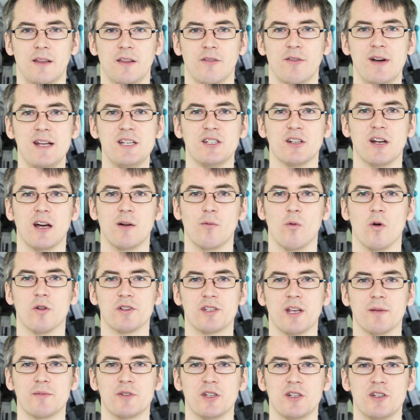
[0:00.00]
And the reason I wore
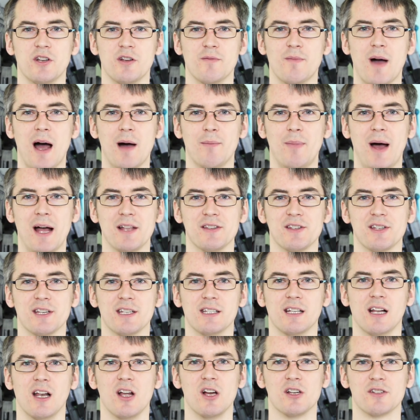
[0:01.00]
substitute bat pants
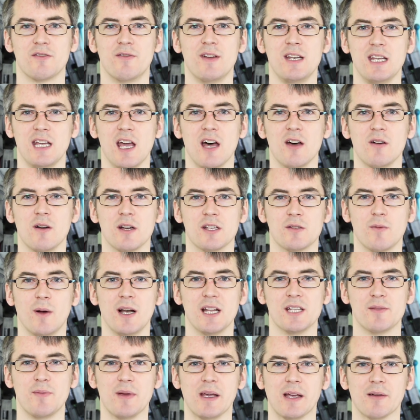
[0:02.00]
in the last video, as
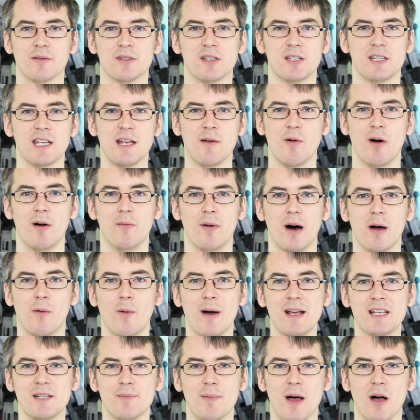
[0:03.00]
well as being able to see where my
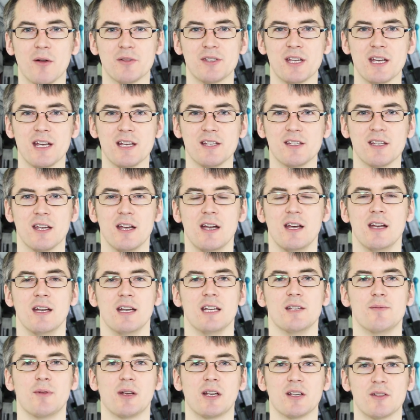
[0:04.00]
waist belt is,
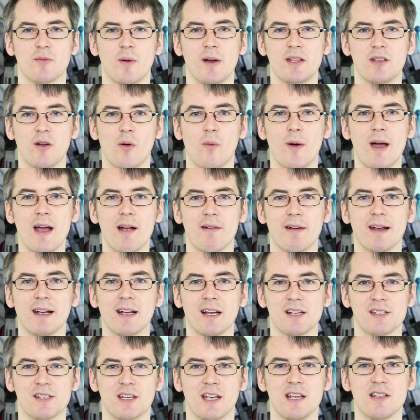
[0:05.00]
is because when you're
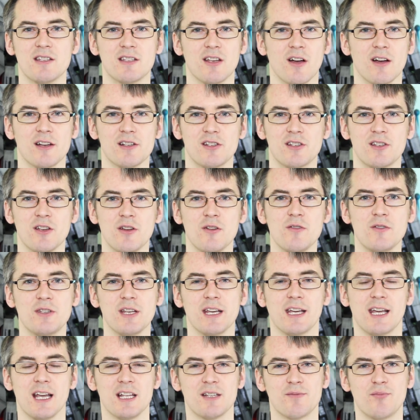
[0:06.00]
wearing a skin tight suit,
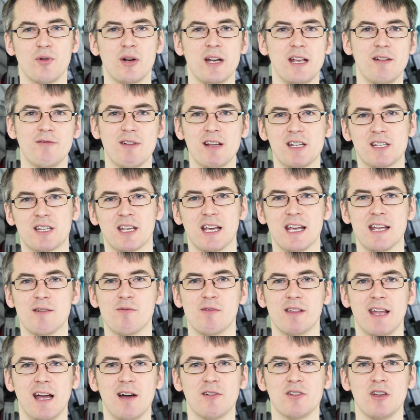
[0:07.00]
it gets pretty risky
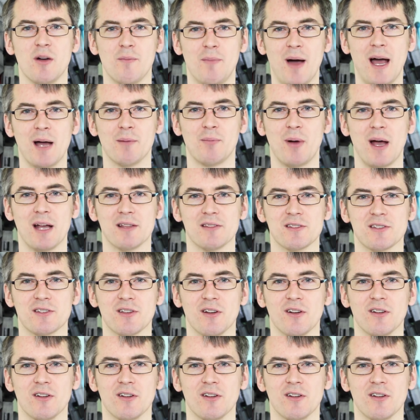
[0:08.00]
without your bat pants